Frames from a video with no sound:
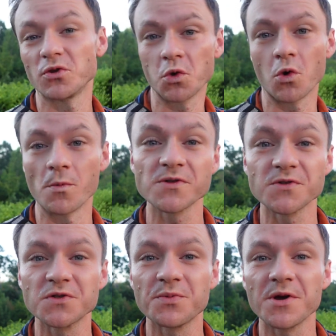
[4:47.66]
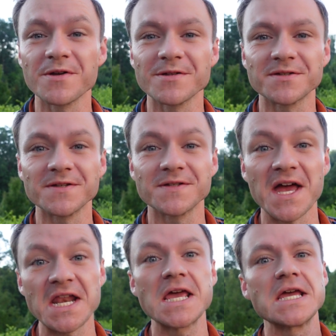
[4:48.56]
the tour bus experience is
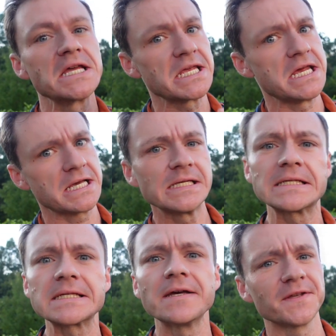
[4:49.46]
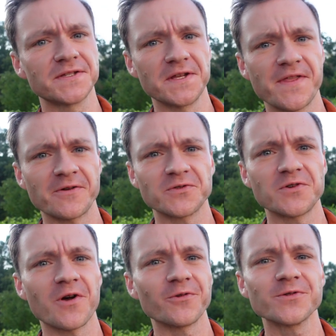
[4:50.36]
that yes, it is
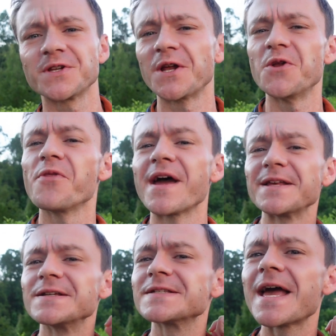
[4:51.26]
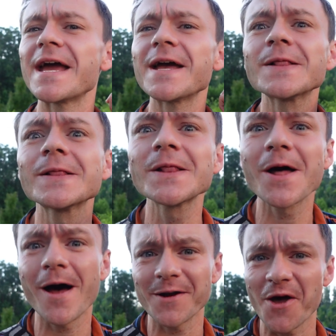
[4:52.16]
$10,000 and I know that is a
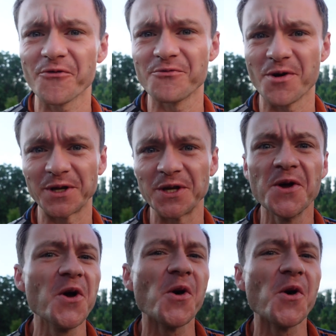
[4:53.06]
lot of money,